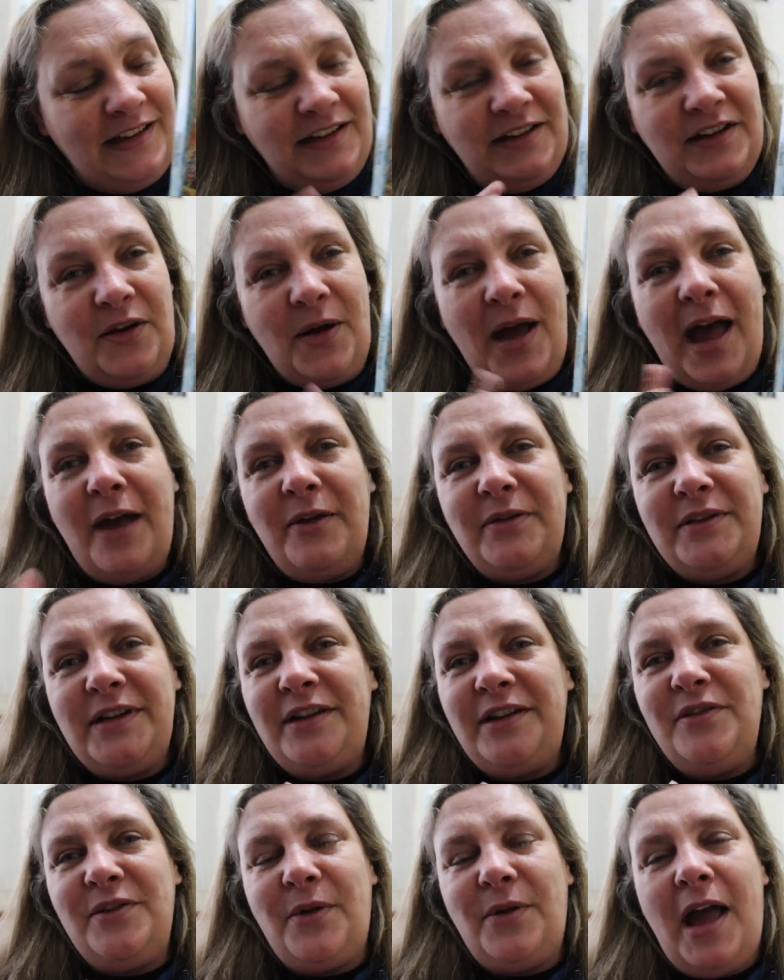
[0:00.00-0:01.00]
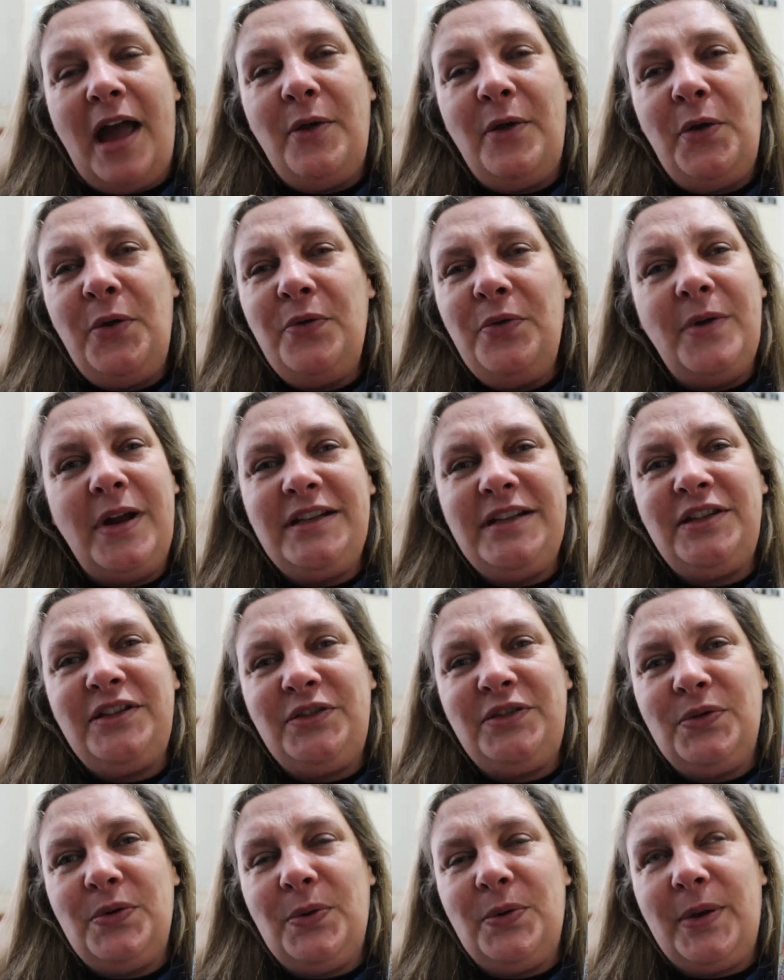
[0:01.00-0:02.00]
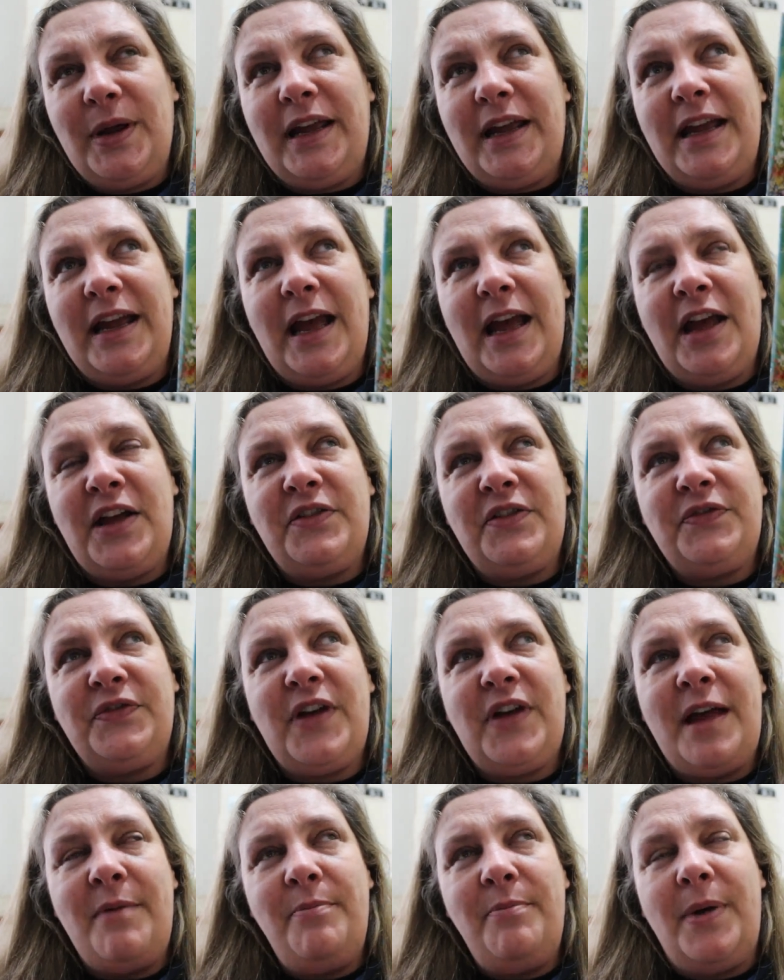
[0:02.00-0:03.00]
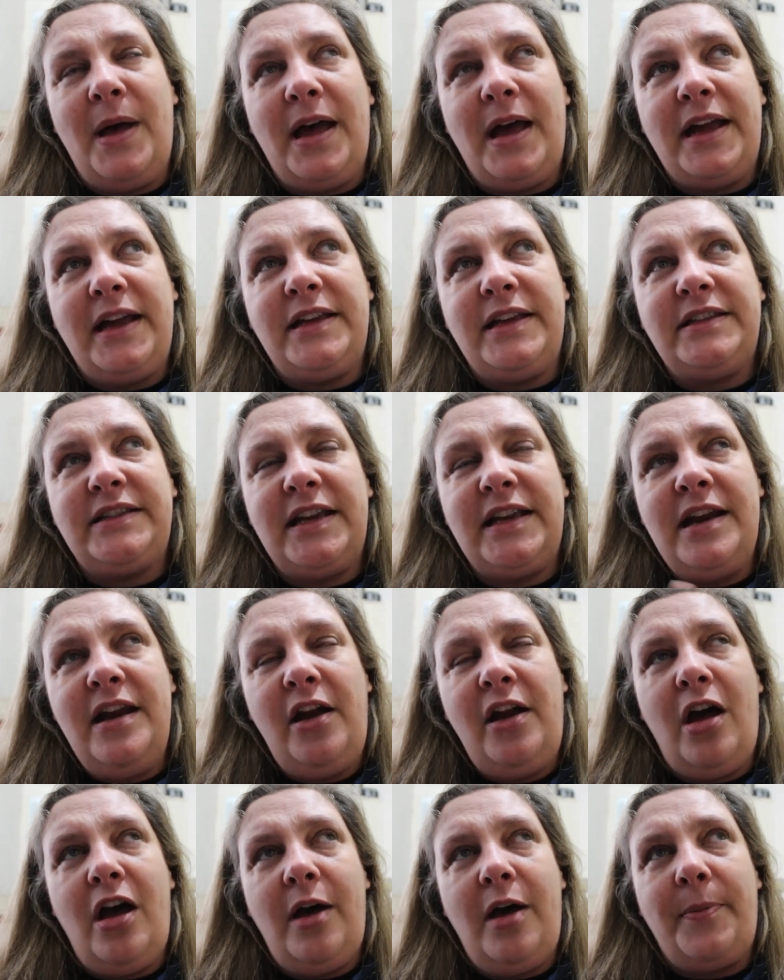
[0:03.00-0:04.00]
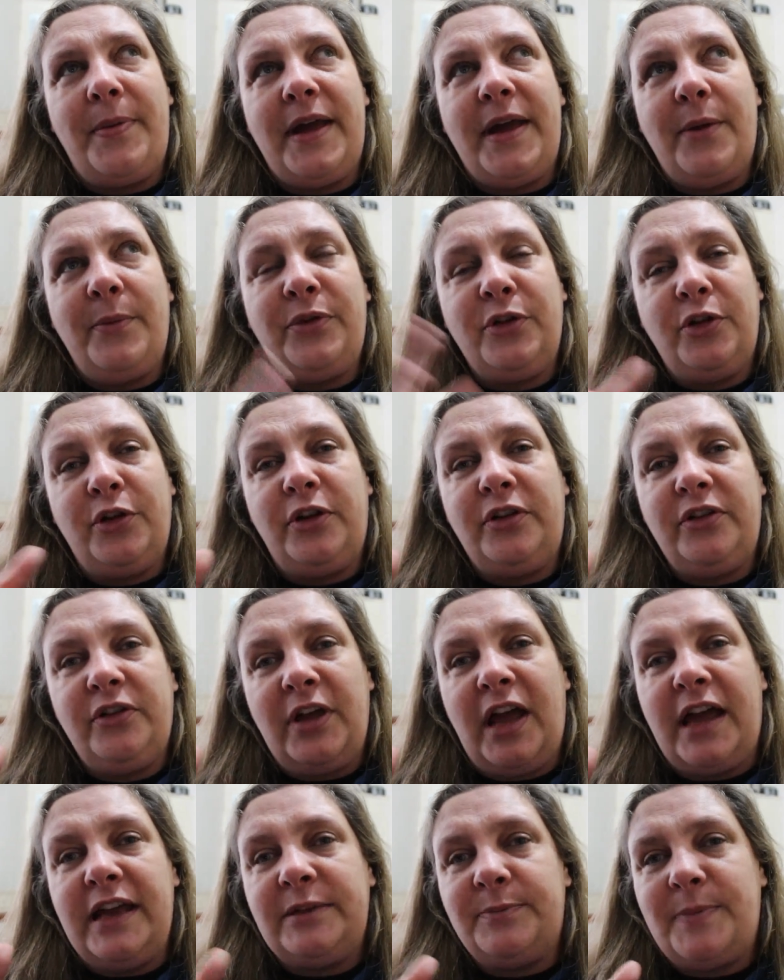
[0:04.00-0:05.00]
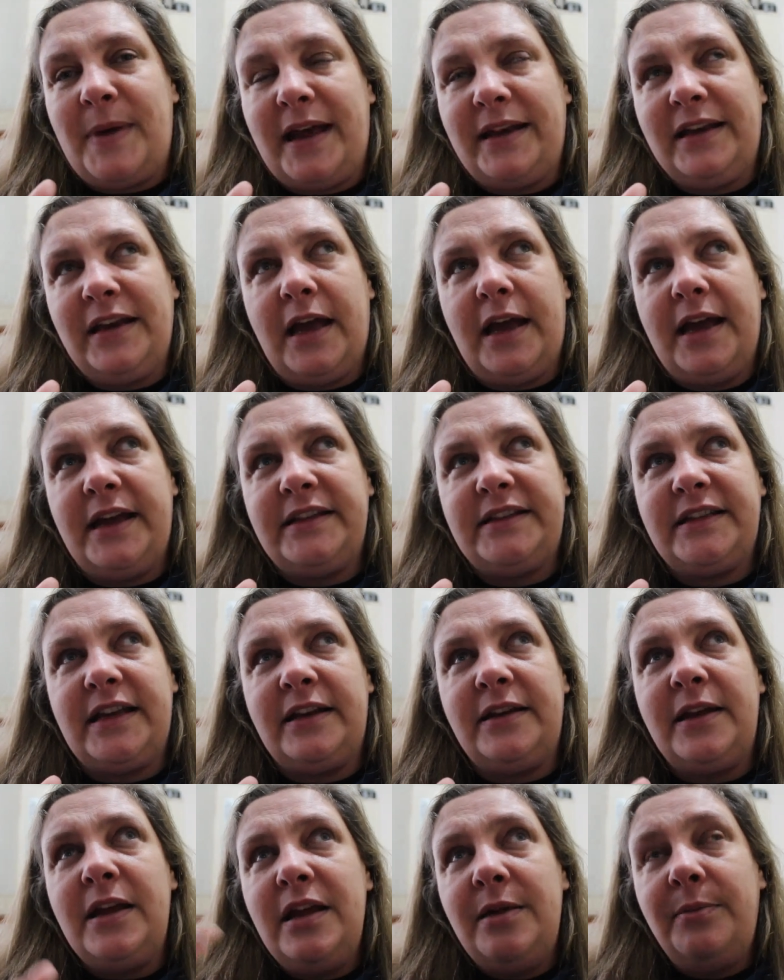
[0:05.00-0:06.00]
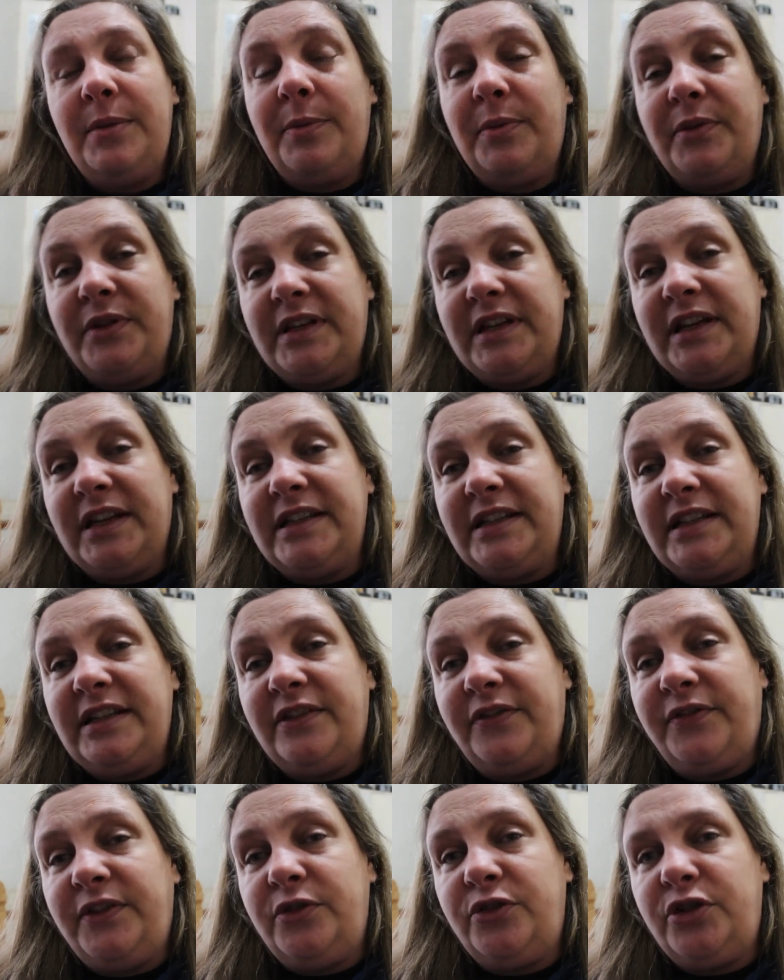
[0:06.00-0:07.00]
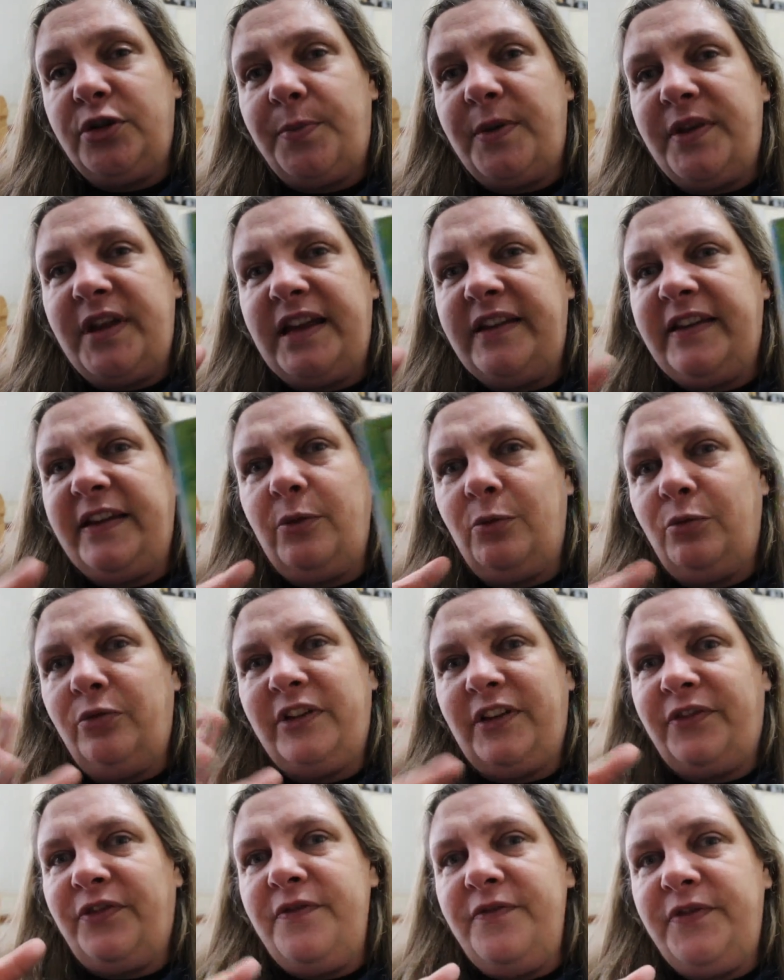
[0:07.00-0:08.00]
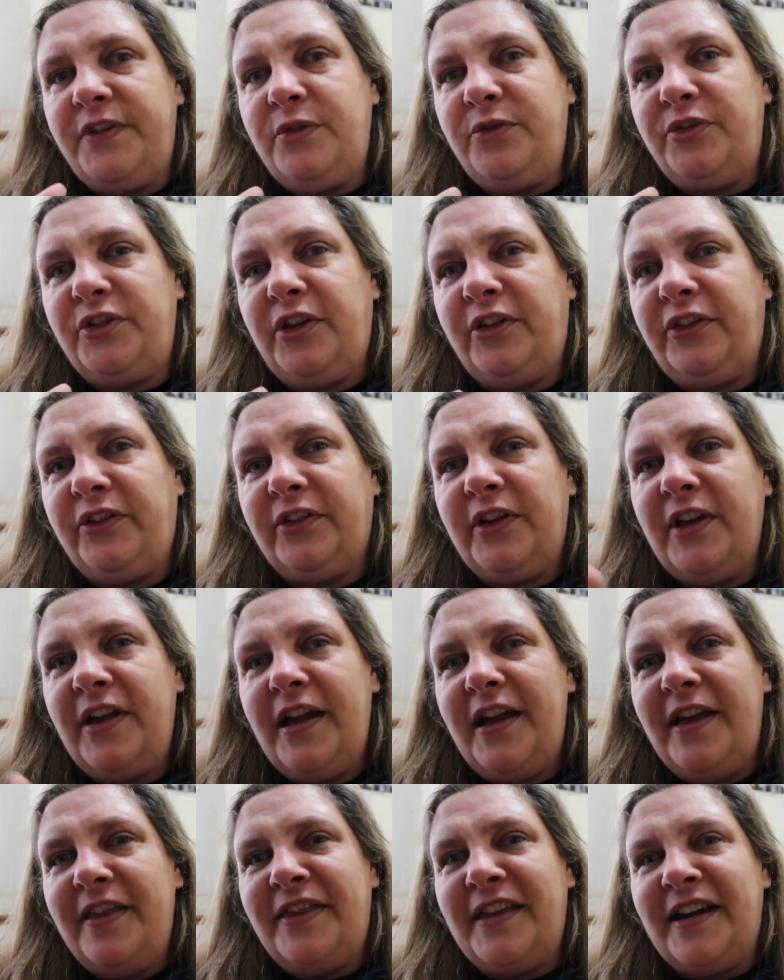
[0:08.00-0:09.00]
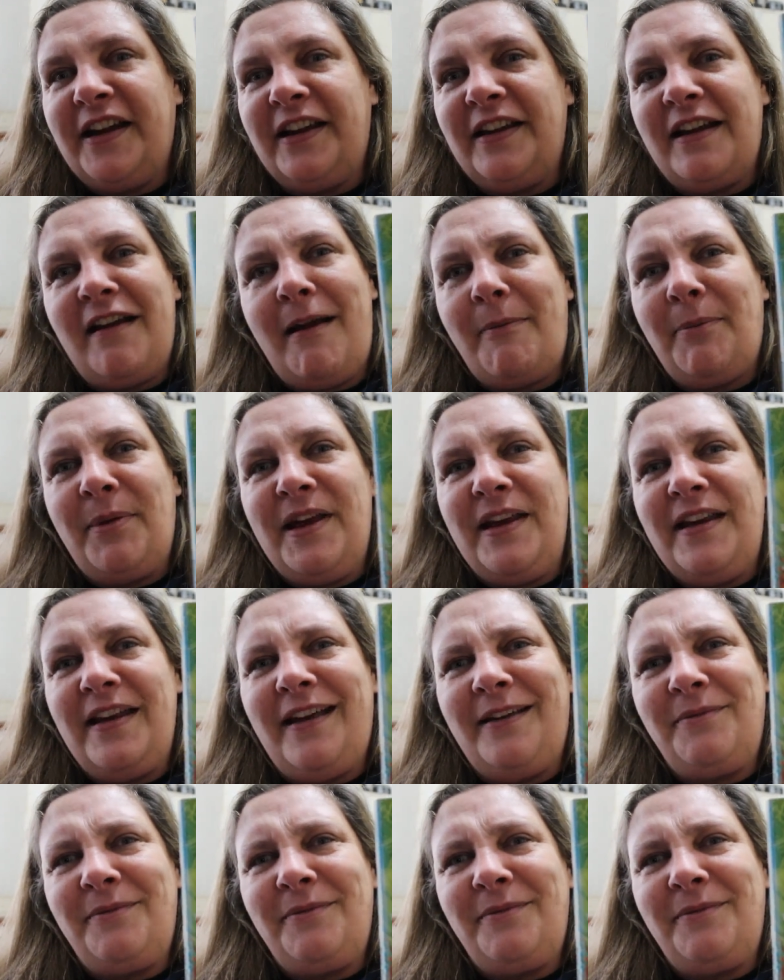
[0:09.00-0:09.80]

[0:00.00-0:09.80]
You know, who writes a story of empires in a carpet with good guys, bad guys, and people that can see the future, but they see all different futures that could happen?